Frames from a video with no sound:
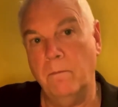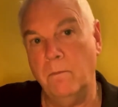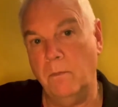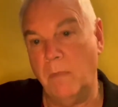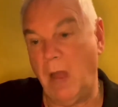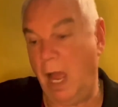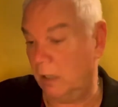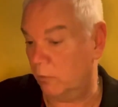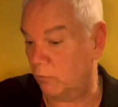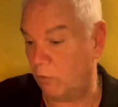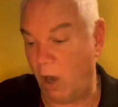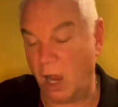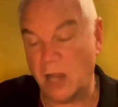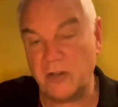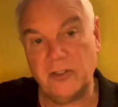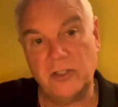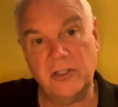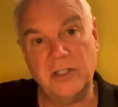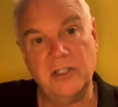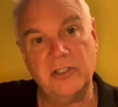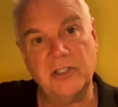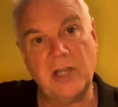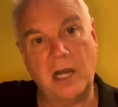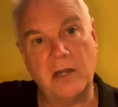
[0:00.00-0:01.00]
across
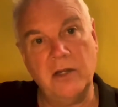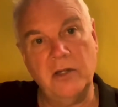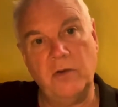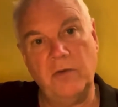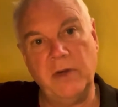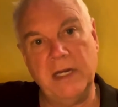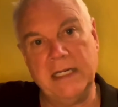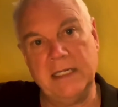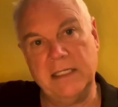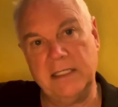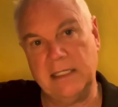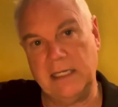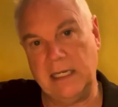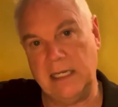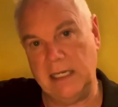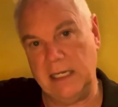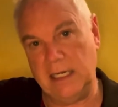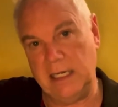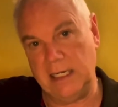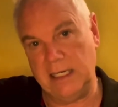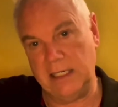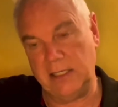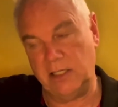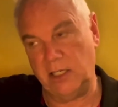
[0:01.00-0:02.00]
the Sundering
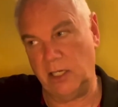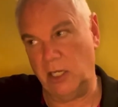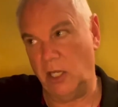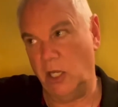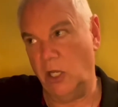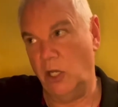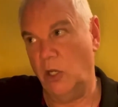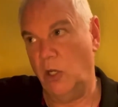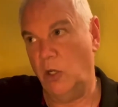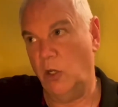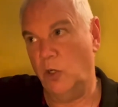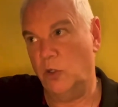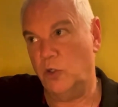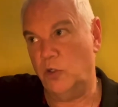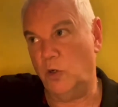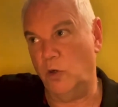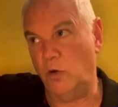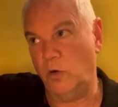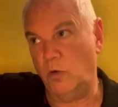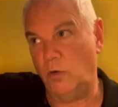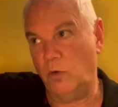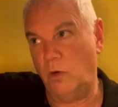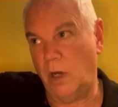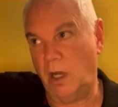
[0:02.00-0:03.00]
Seas
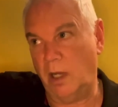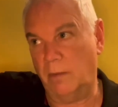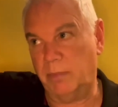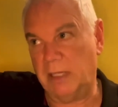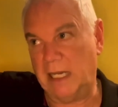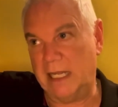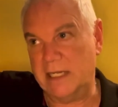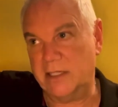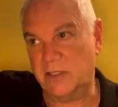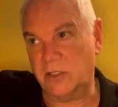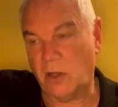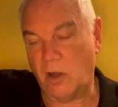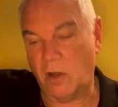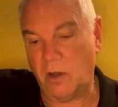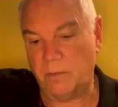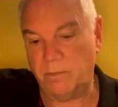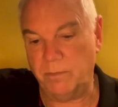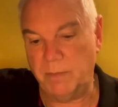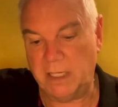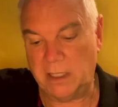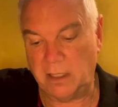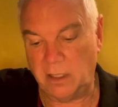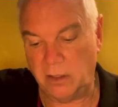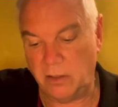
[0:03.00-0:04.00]
to a place called
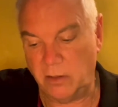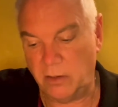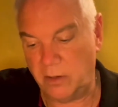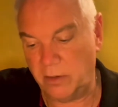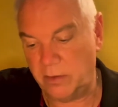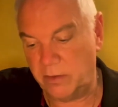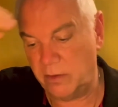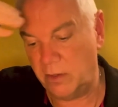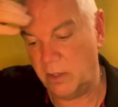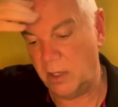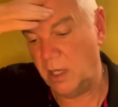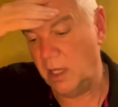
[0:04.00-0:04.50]
Middle-earth.